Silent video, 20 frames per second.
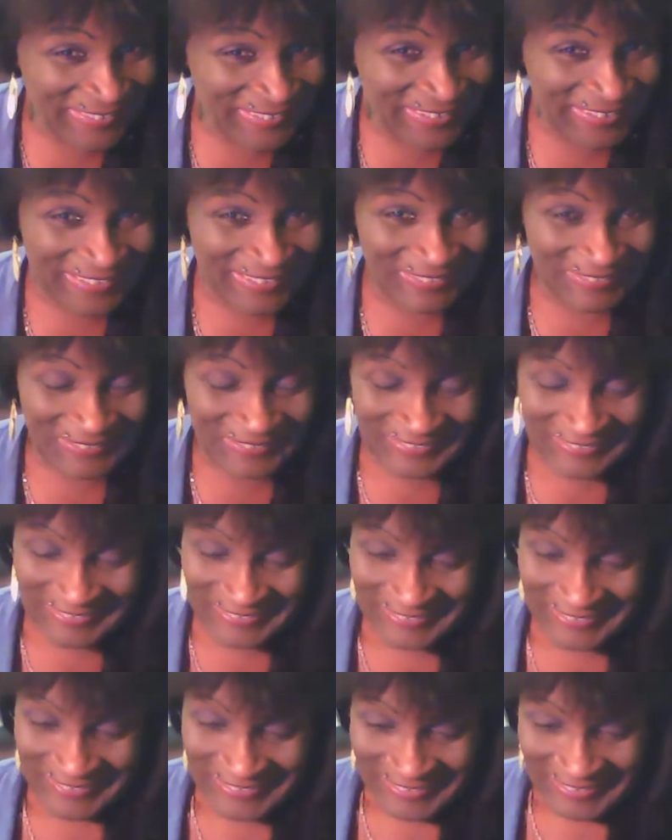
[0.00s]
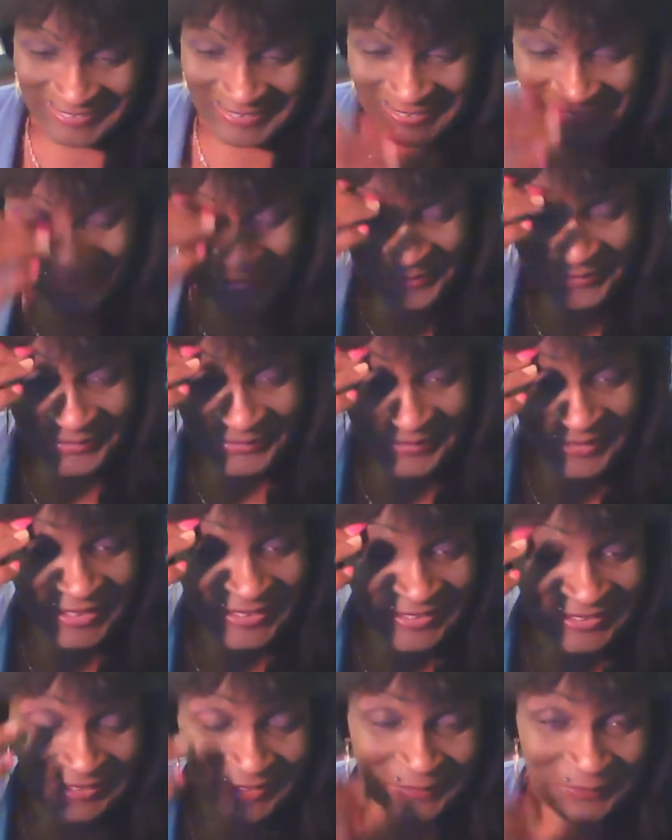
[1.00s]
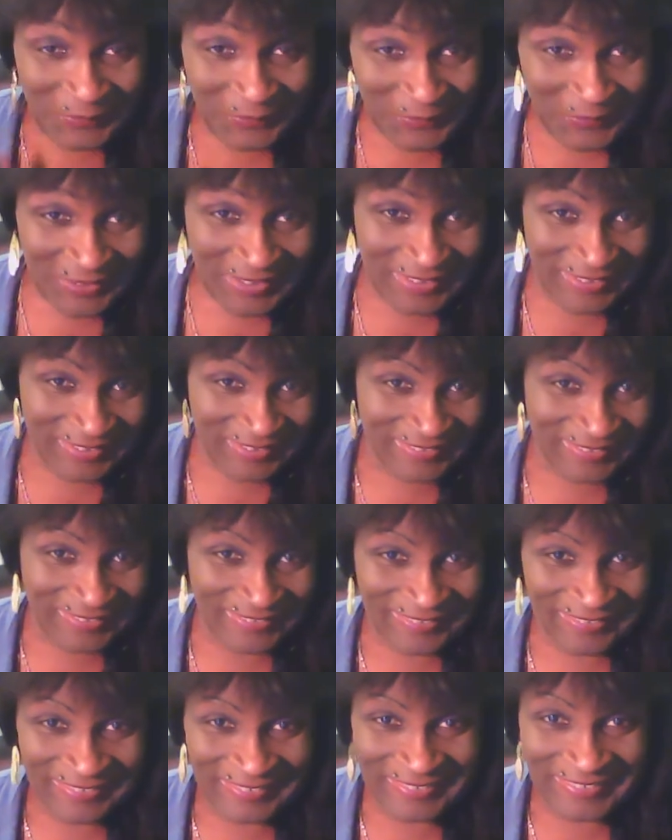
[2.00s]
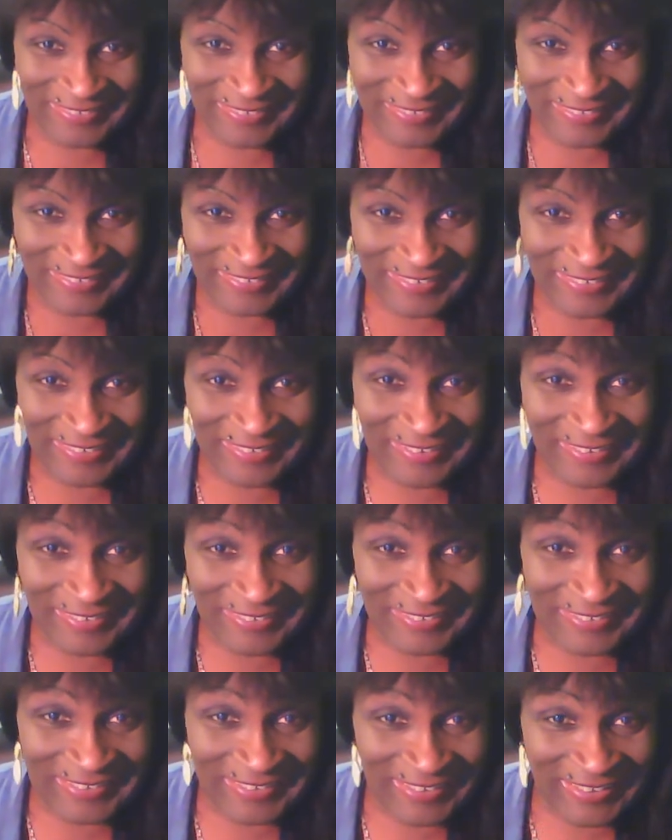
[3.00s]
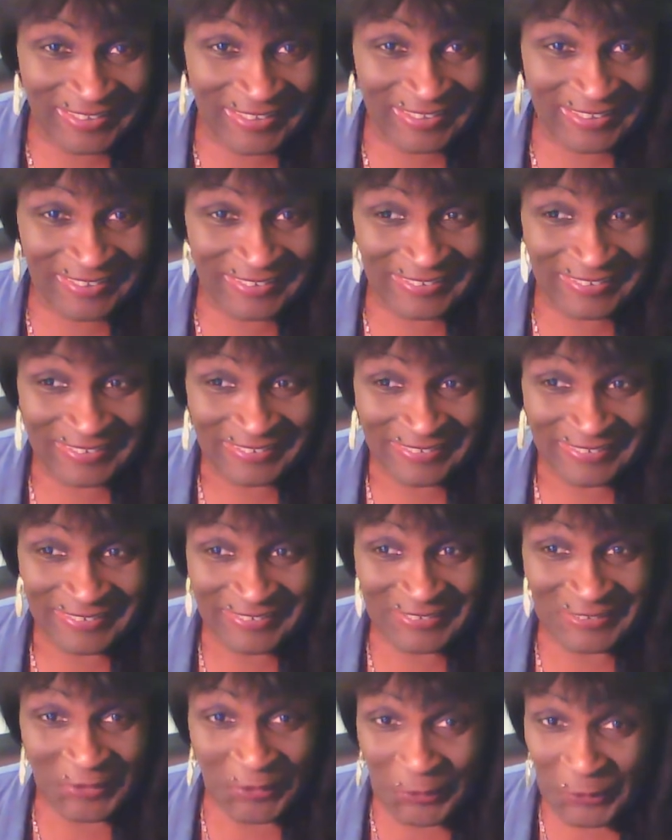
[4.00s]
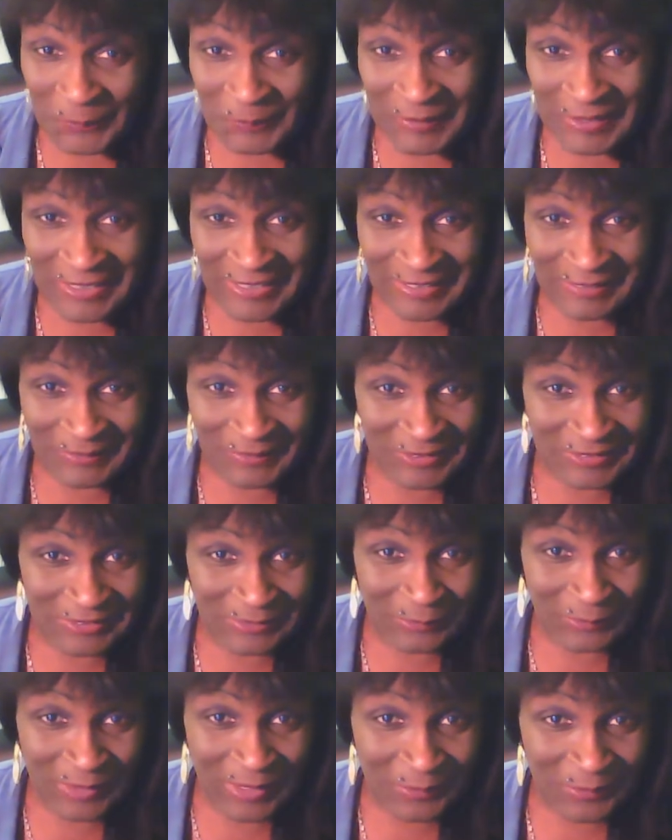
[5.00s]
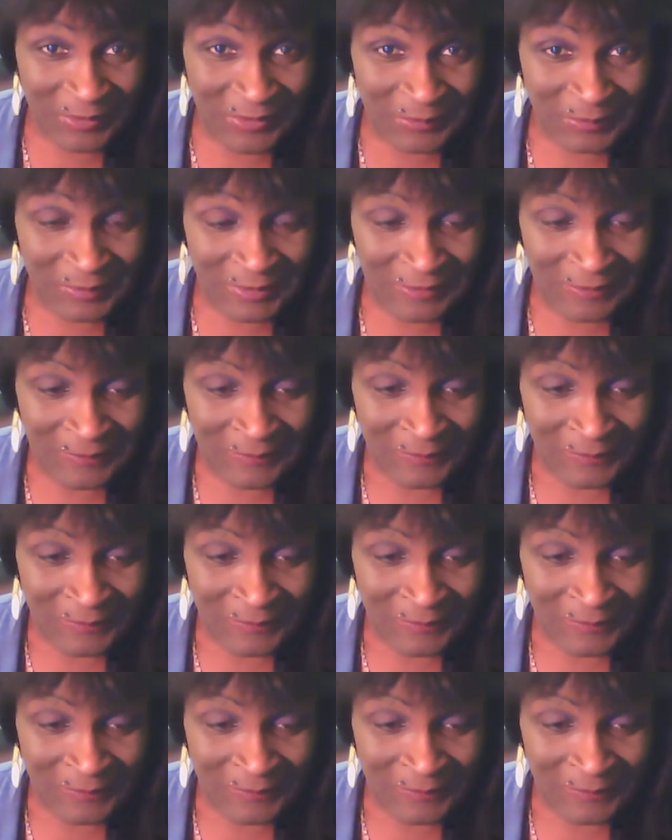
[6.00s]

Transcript: Like, I'm racing fit. And this old man wants to run with me.